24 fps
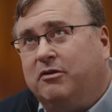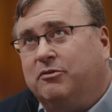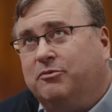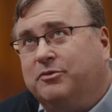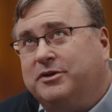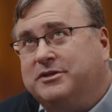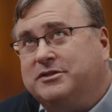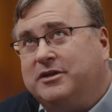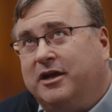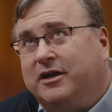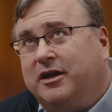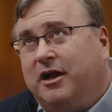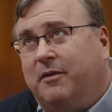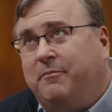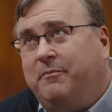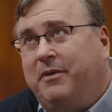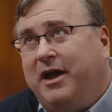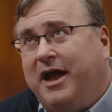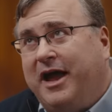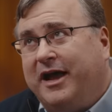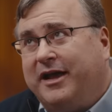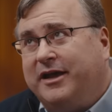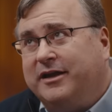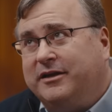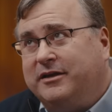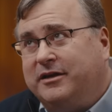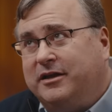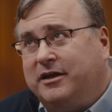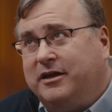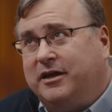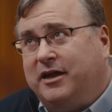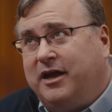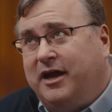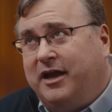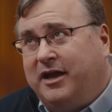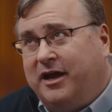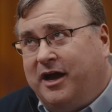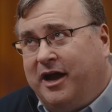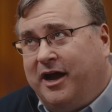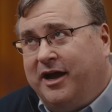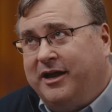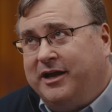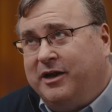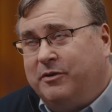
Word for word: of the reason I got back into AI,